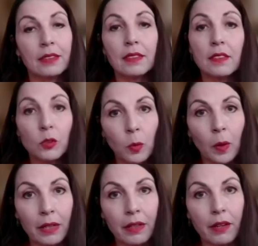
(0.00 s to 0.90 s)
This is
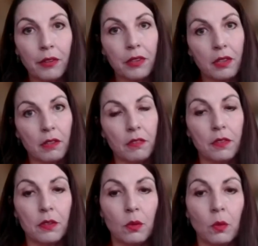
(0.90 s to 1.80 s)
one area of
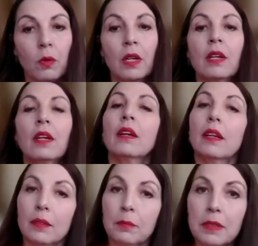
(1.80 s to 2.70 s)
the law,
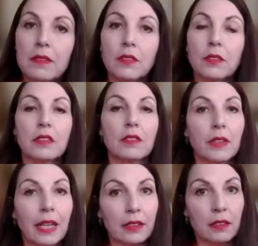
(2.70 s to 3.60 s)
business rescue
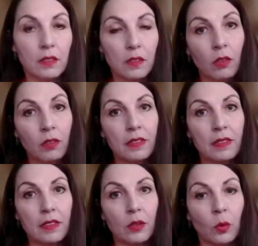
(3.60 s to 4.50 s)
and
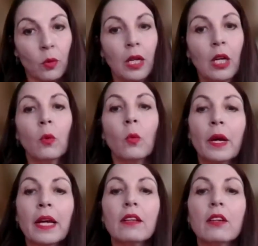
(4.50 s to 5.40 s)
insolvency law,
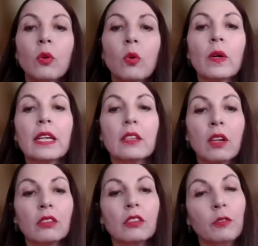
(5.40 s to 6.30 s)
where the law
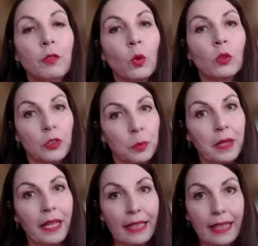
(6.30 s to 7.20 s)
cannot afford to
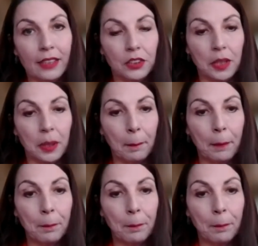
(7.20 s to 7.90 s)
play catch up.